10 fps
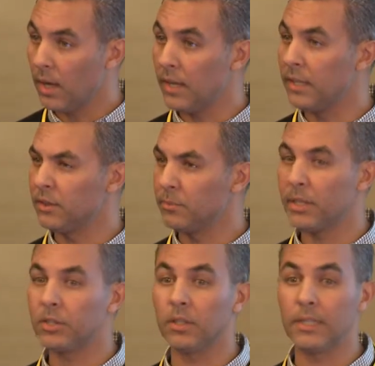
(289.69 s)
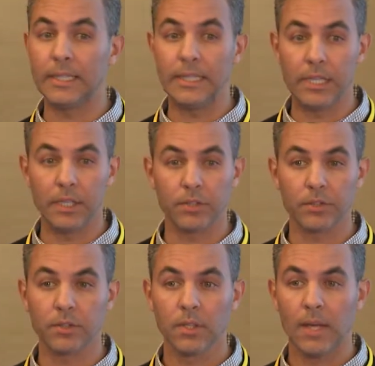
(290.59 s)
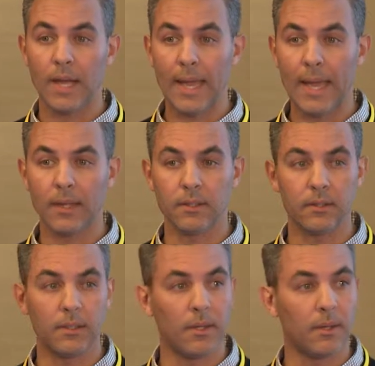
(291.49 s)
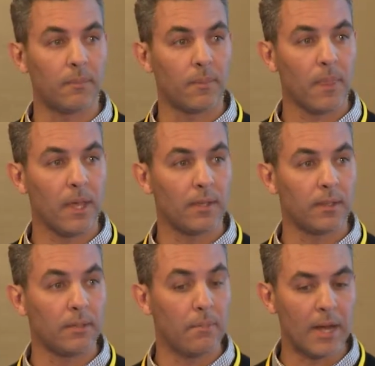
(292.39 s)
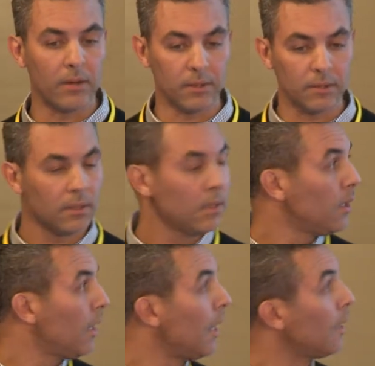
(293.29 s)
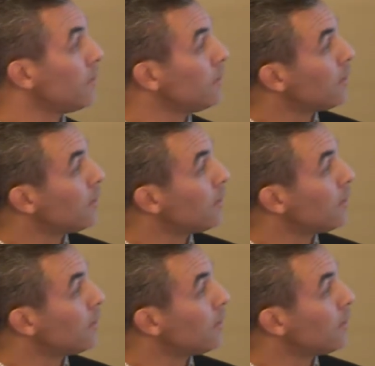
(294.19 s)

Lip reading: in especially gears and bearings. And